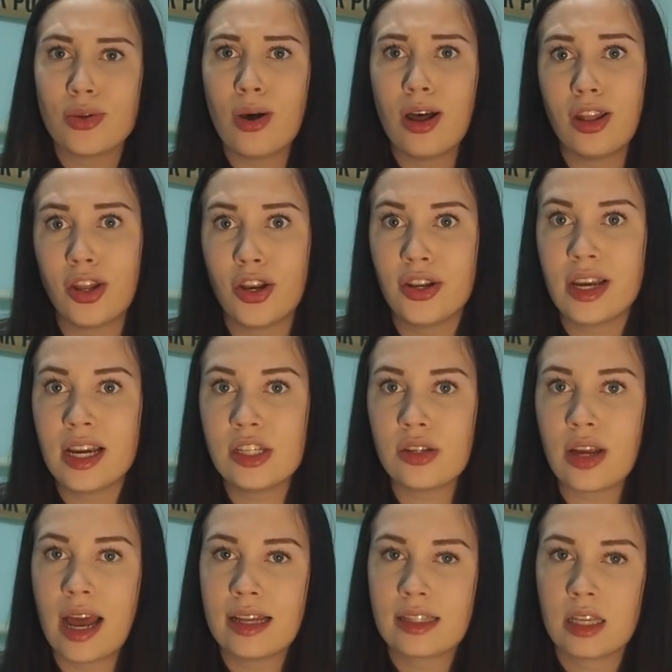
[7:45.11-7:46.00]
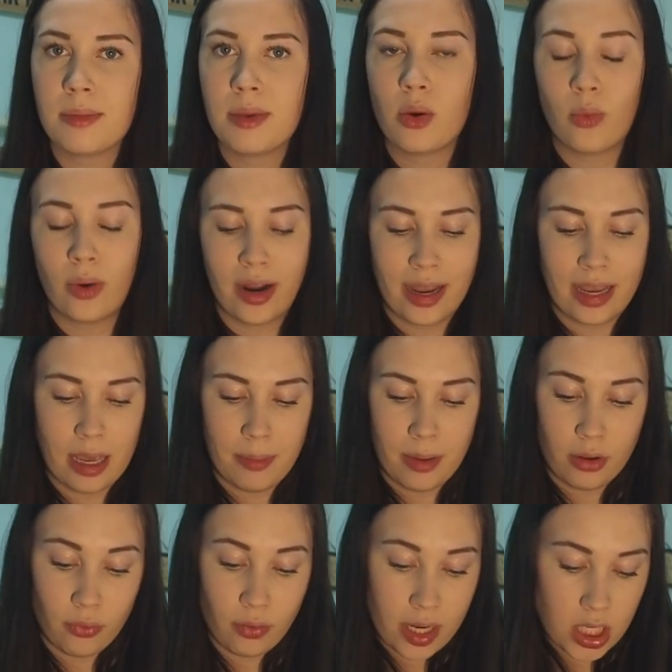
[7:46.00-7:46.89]
a lot of you guys are asking me where I get
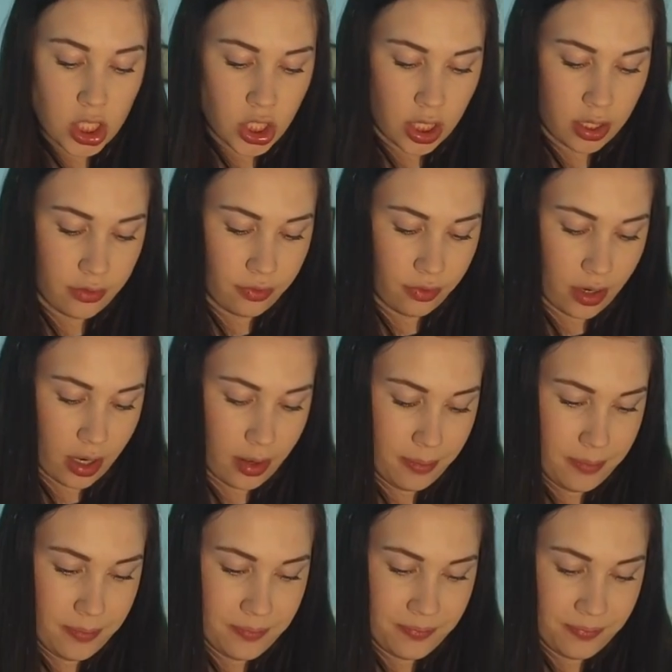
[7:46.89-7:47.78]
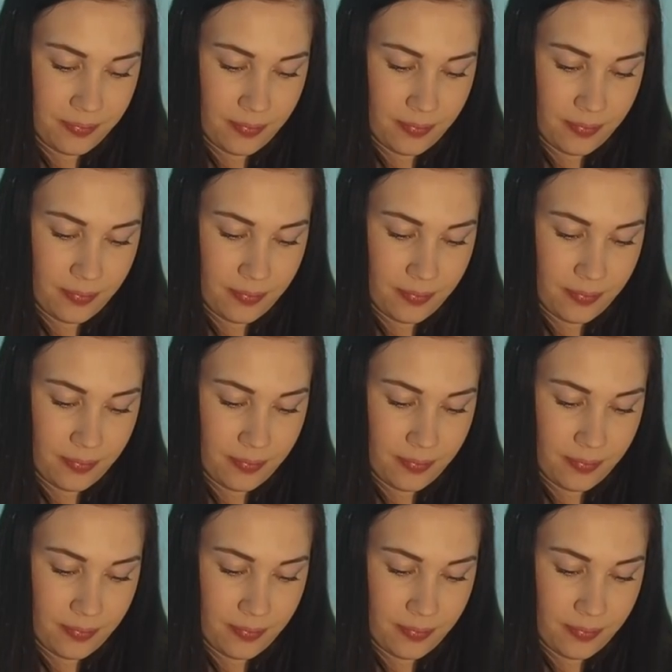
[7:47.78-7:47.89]
my rain sheet from.